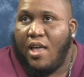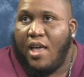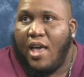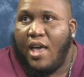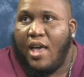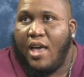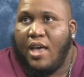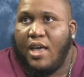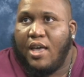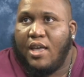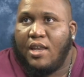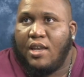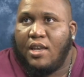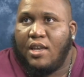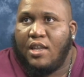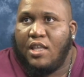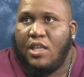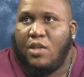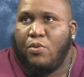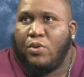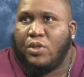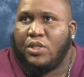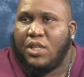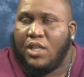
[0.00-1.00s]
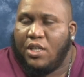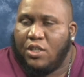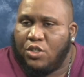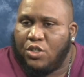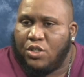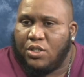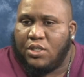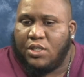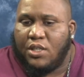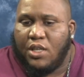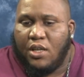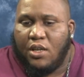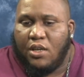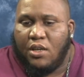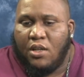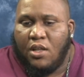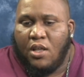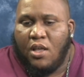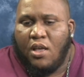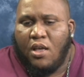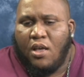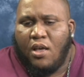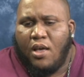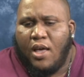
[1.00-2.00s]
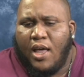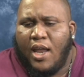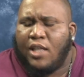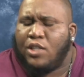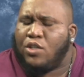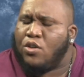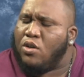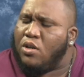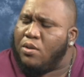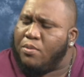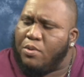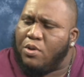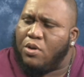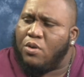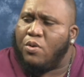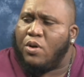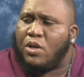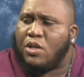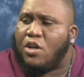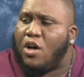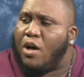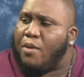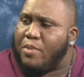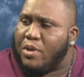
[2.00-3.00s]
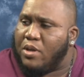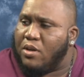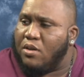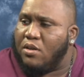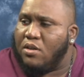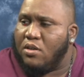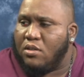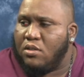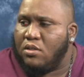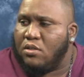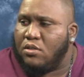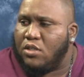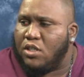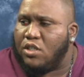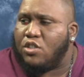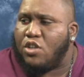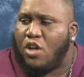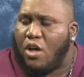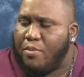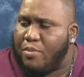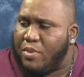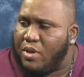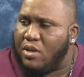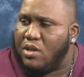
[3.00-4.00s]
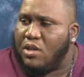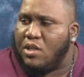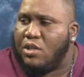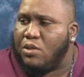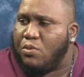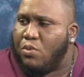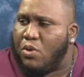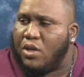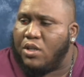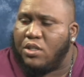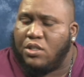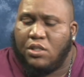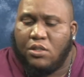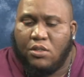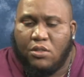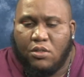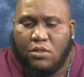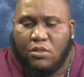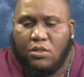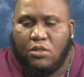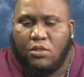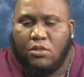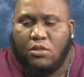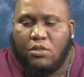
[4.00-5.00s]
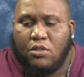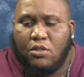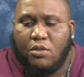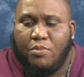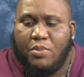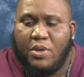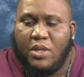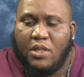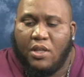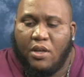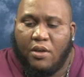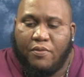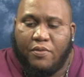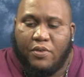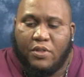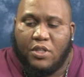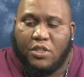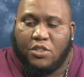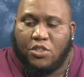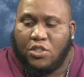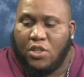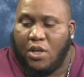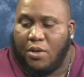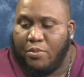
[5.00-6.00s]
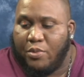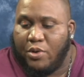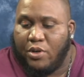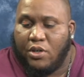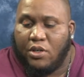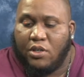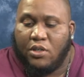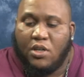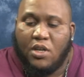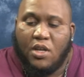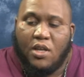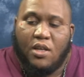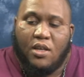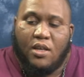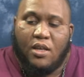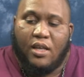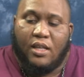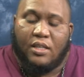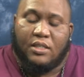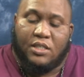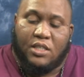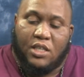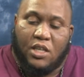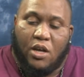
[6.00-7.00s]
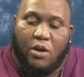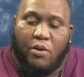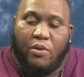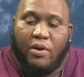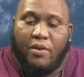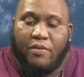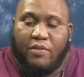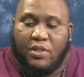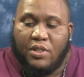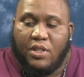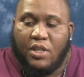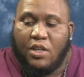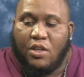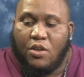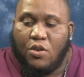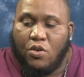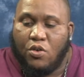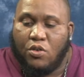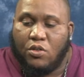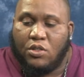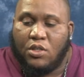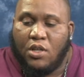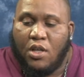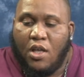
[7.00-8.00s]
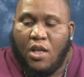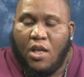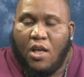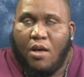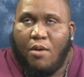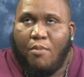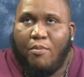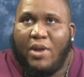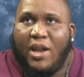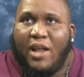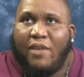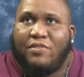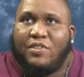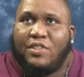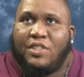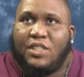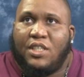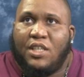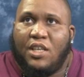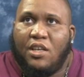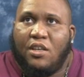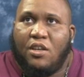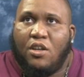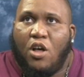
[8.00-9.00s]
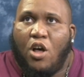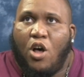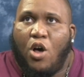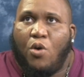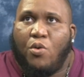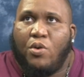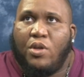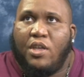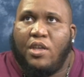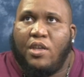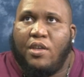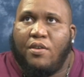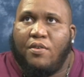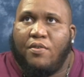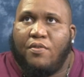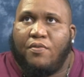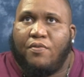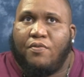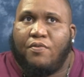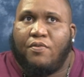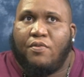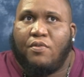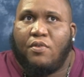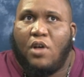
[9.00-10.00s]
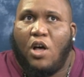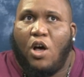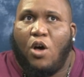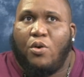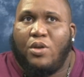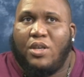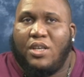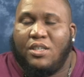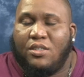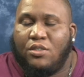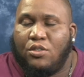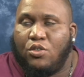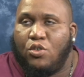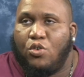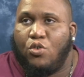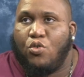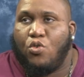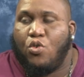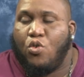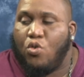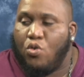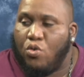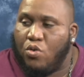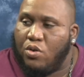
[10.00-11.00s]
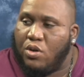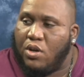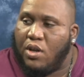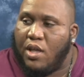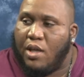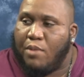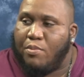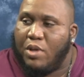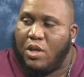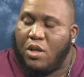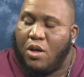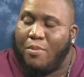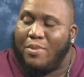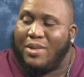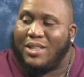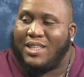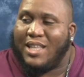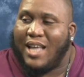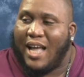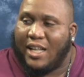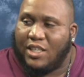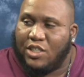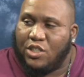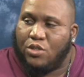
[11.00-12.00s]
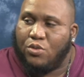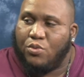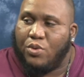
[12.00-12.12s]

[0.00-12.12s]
And he was interested. I told him, you know what, come in. Just right. come in. He wanted to be there for the summer and see mm-hmm. how everything goes. But I've seen how he's grown and become attached to